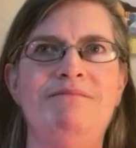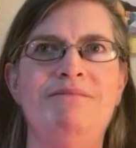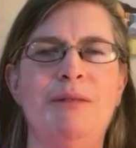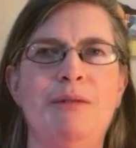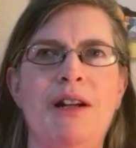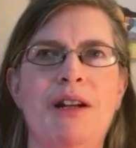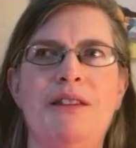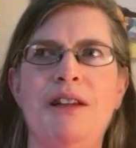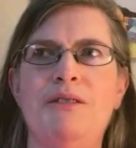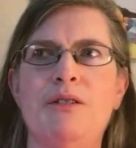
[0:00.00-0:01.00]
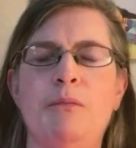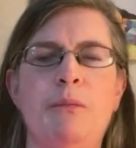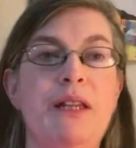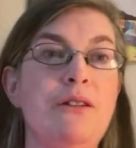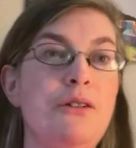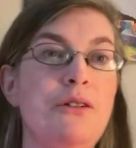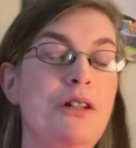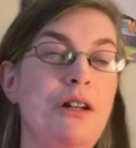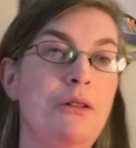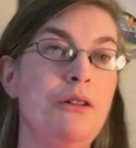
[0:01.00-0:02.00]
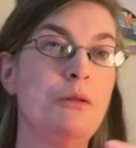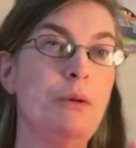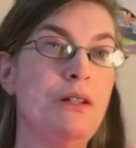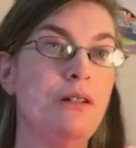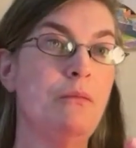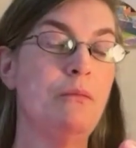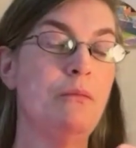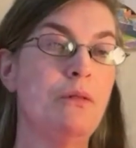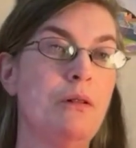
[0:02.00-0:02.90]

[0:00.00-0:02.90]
I'm trying to think of some, but then there's been some